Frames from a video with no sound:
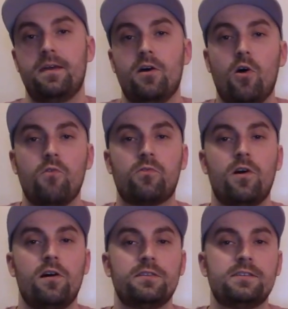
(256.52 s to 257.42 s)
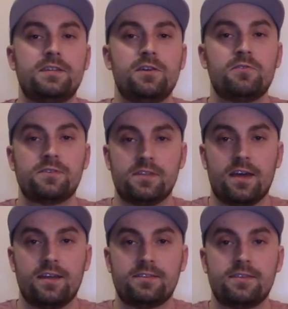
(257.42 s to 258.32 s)
Overall, the interior is
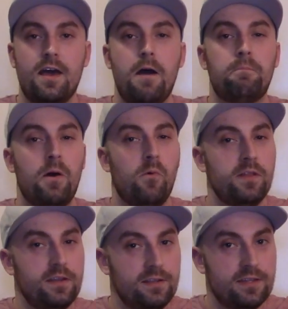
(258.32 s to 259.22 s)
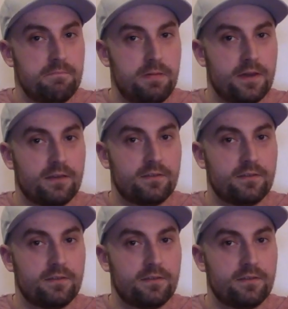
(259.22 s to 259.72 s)
nice. My one little nitpick